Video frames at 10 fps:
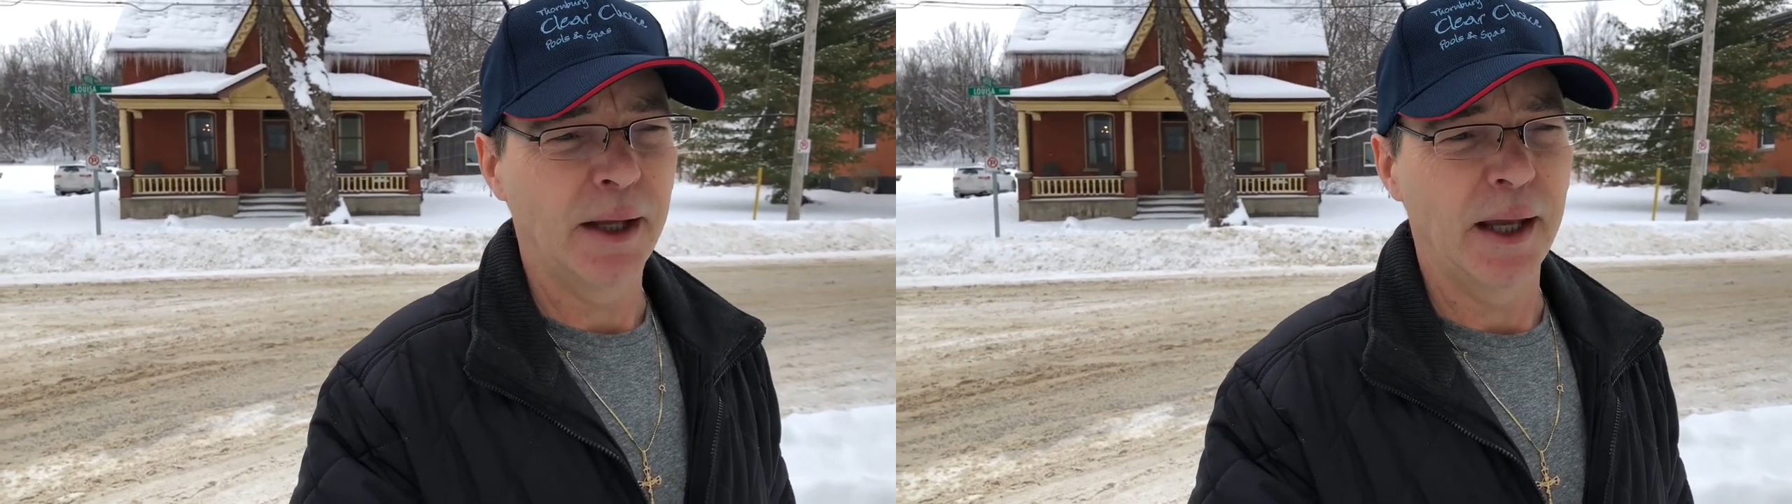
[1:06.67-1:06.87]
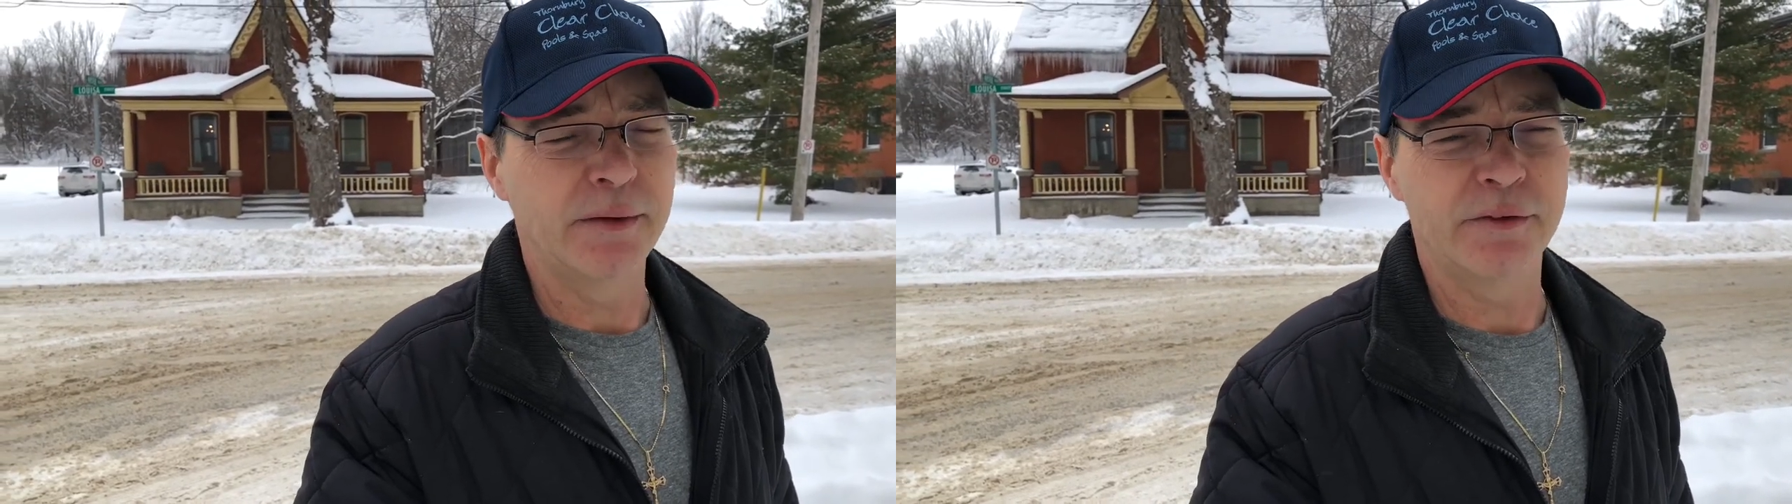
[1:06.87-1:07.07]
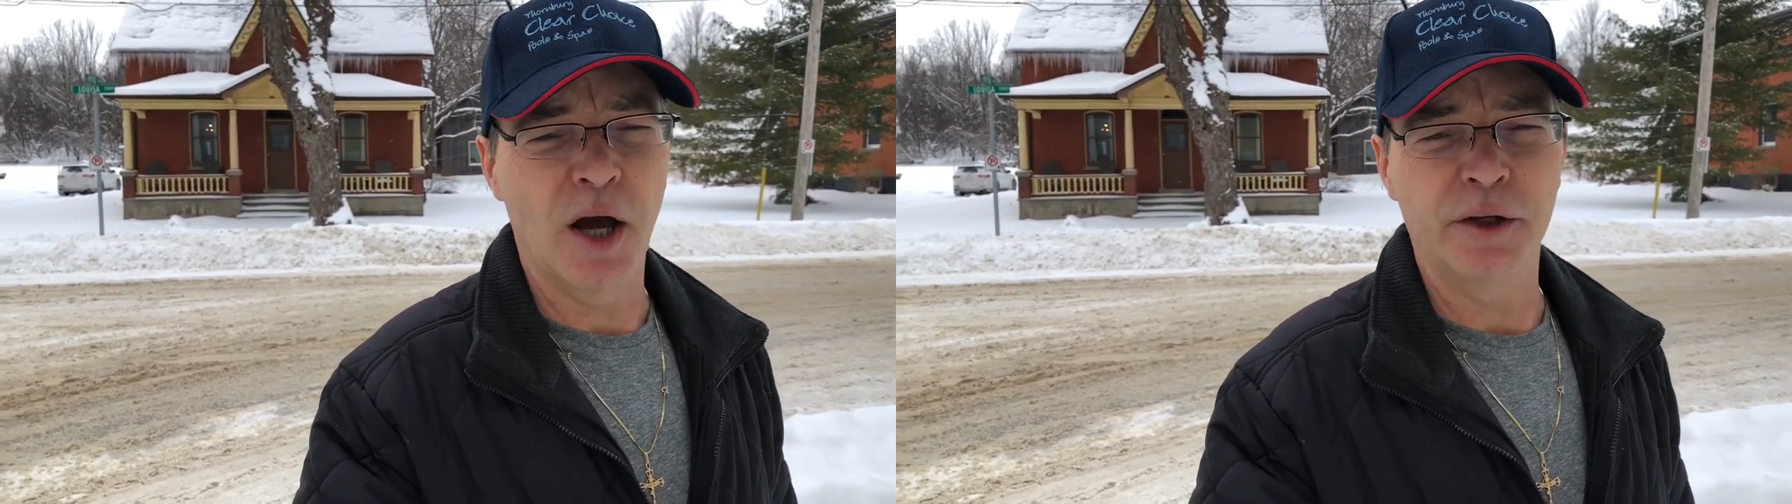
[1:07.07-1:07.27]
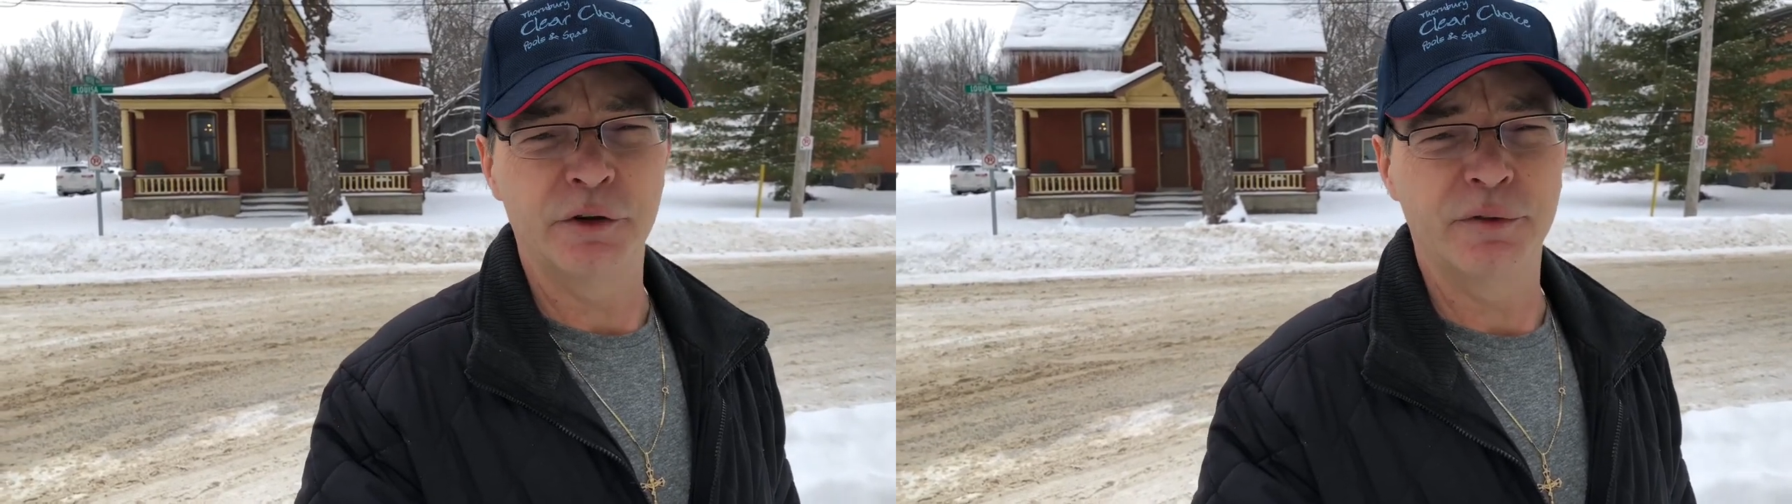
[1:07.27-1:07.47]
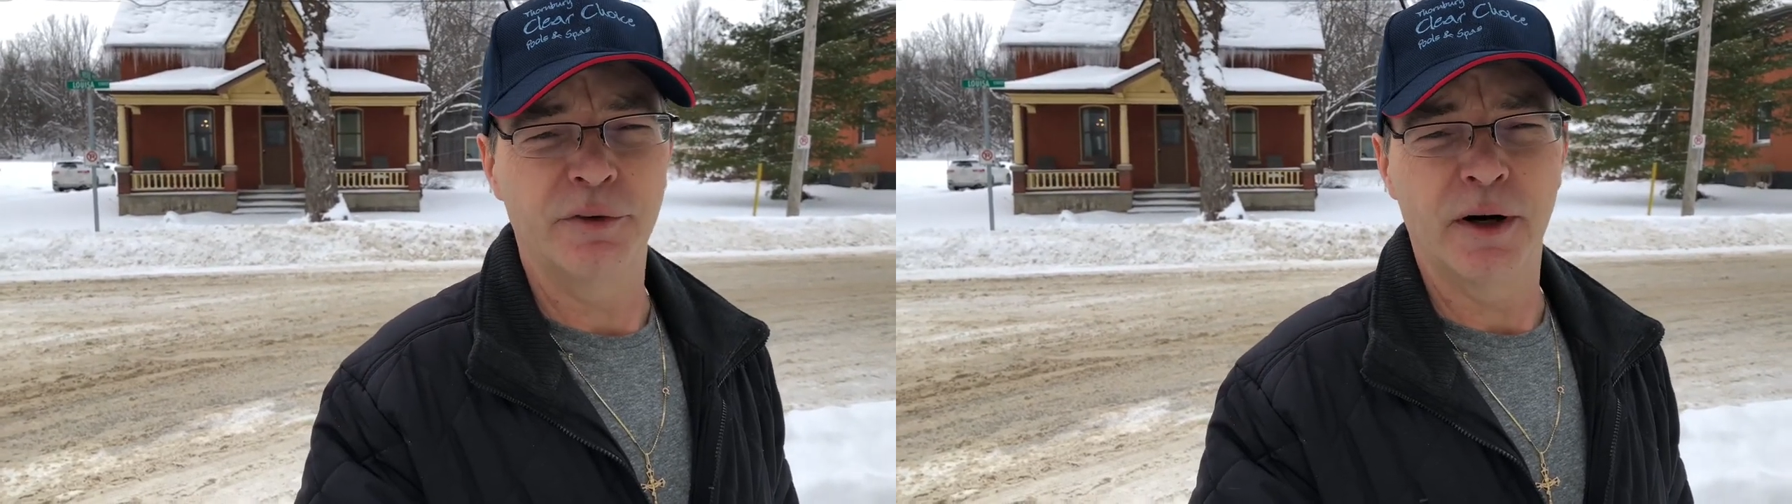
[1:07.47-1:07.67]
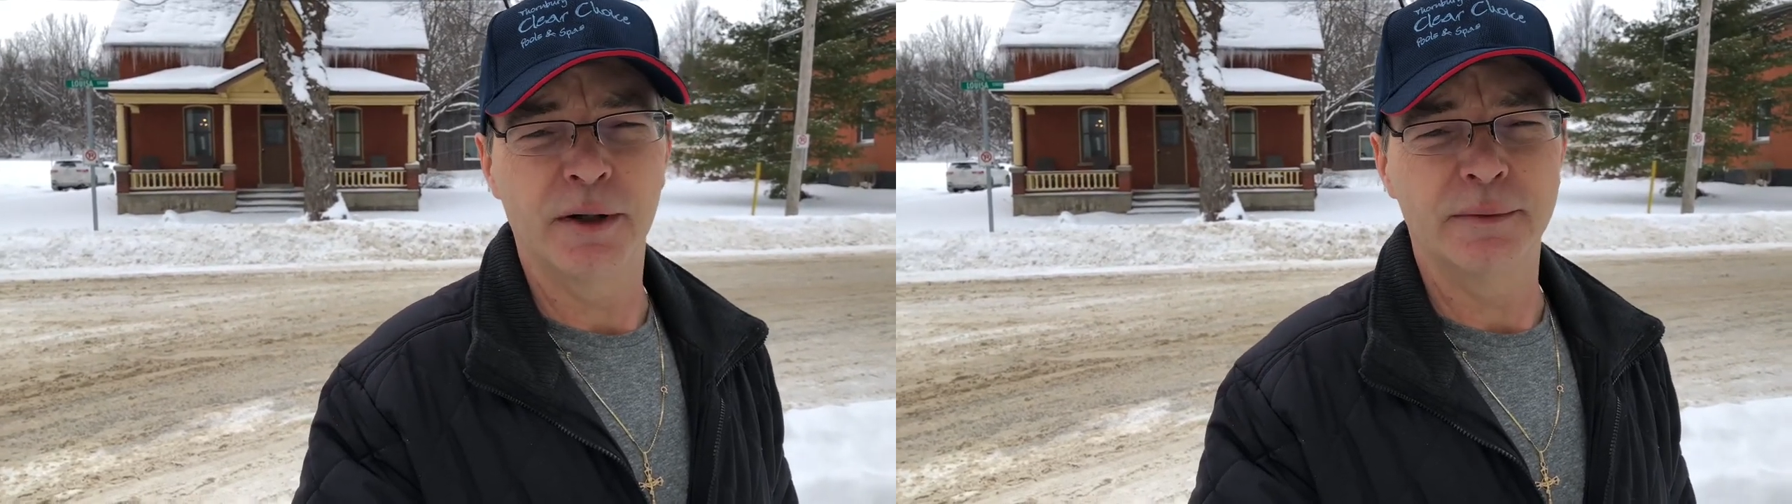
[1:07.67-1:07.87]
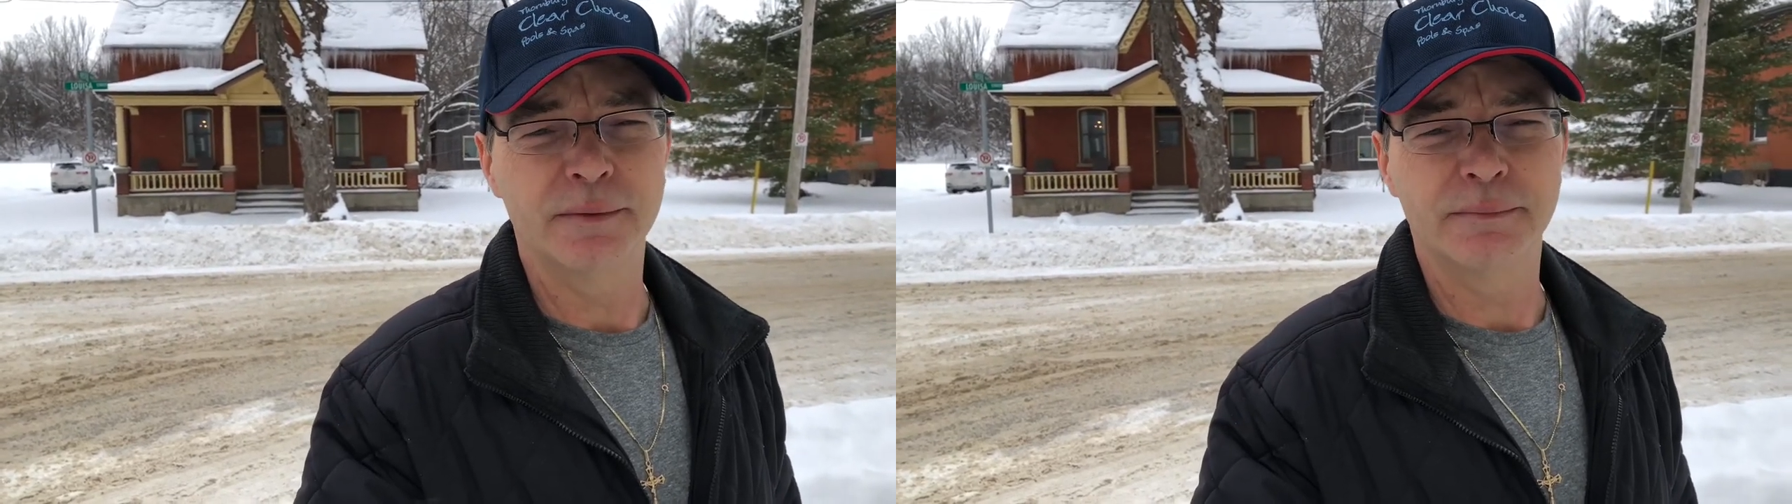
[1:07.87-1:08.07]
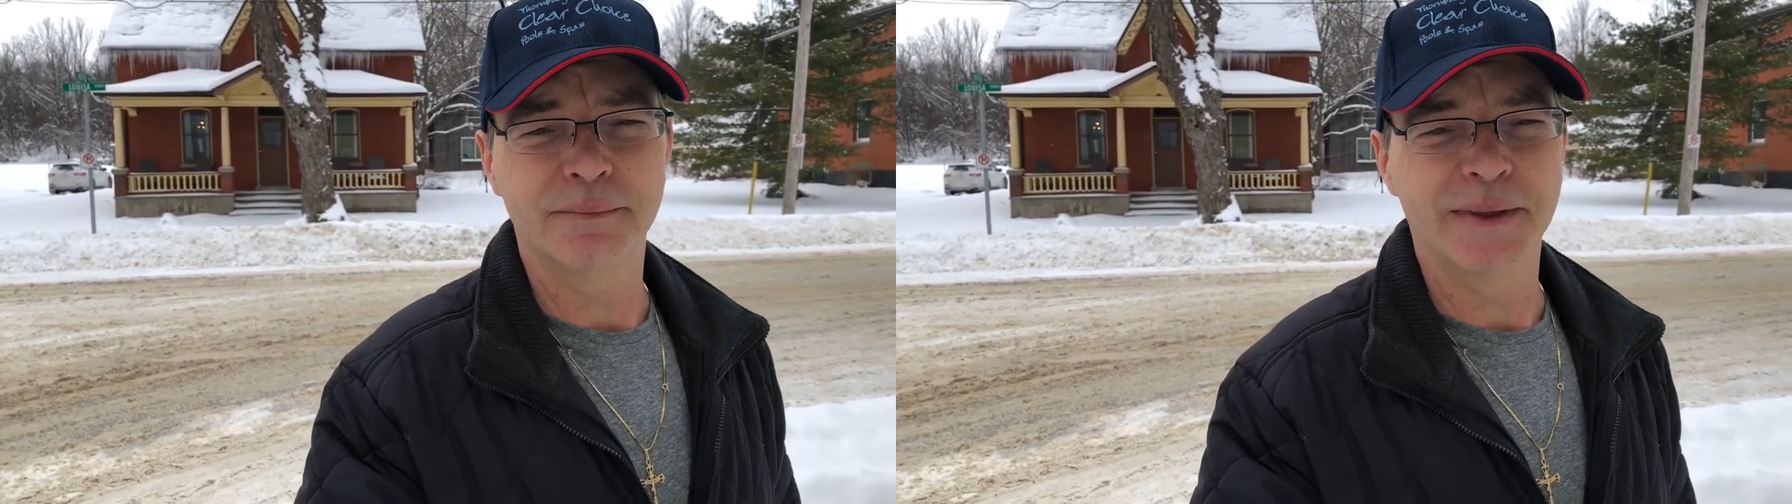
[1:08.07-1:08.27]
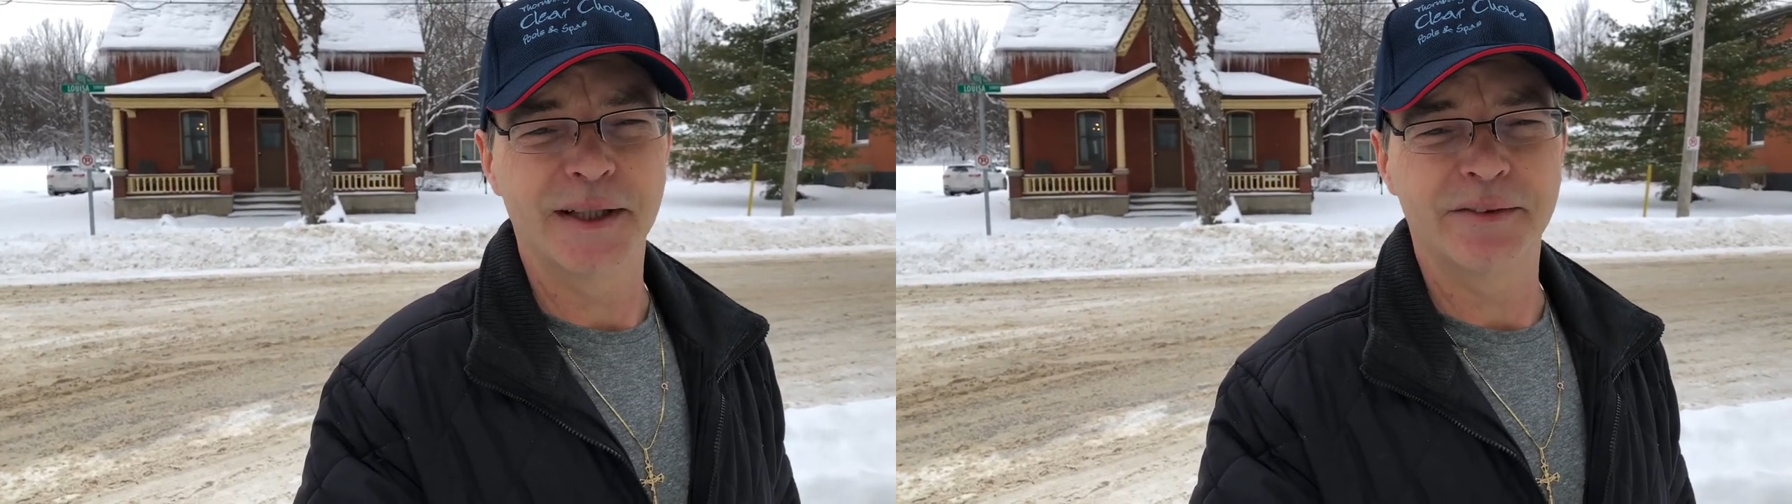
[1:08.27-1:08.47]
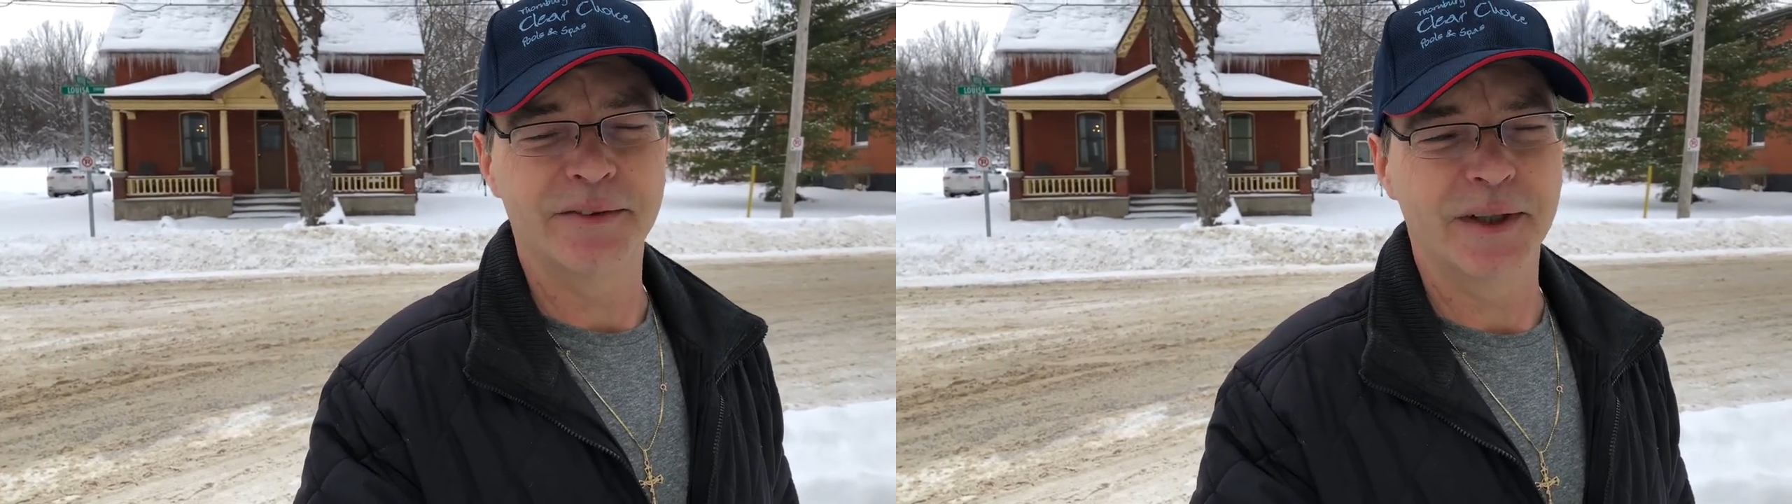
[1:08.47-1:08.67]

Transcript: It's not too far. It's